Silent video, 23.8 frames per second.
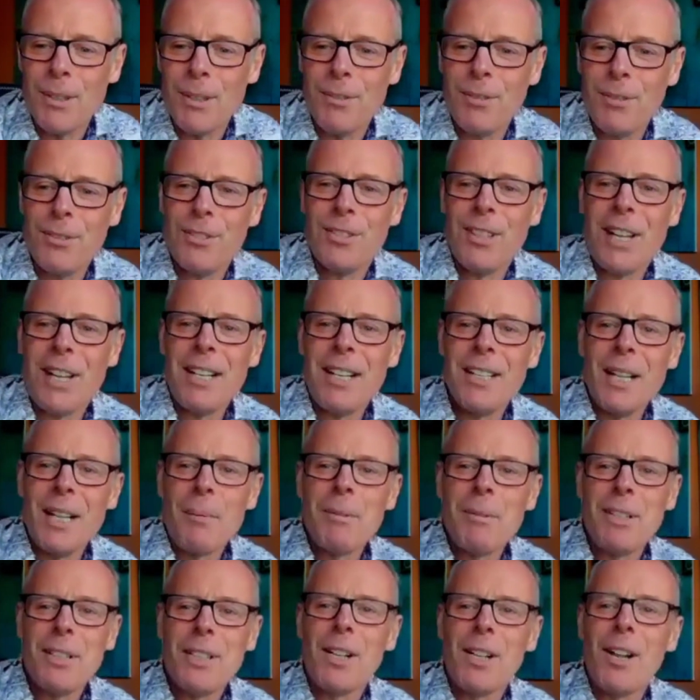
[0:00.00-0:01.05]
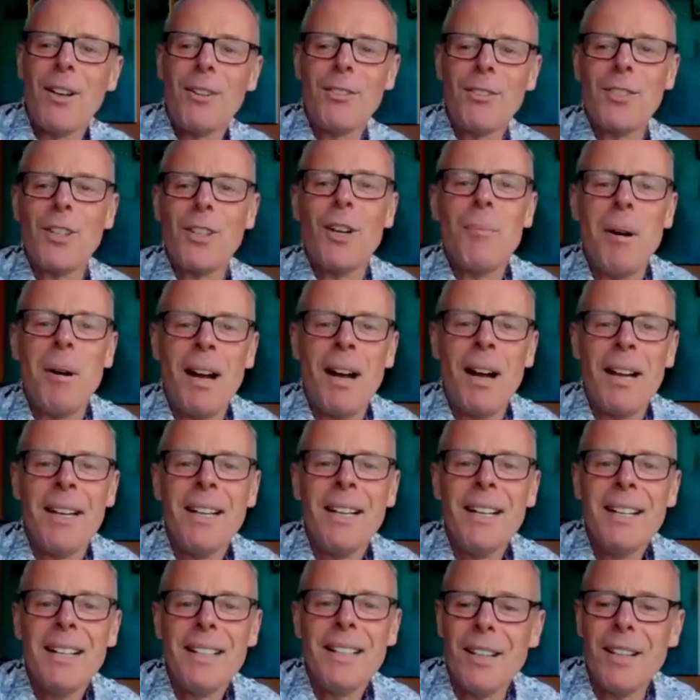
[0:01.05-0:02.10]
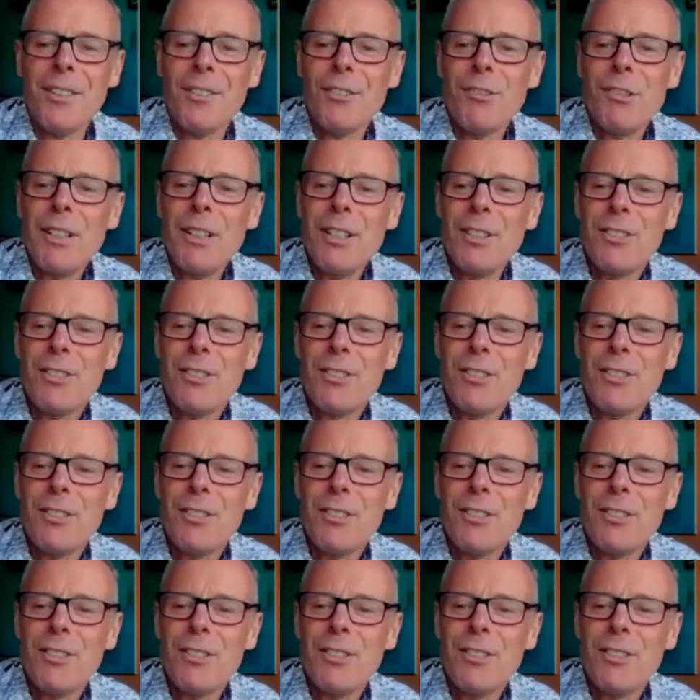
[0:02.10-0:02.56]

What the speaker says: standing there with a glass, so am I. Let's drink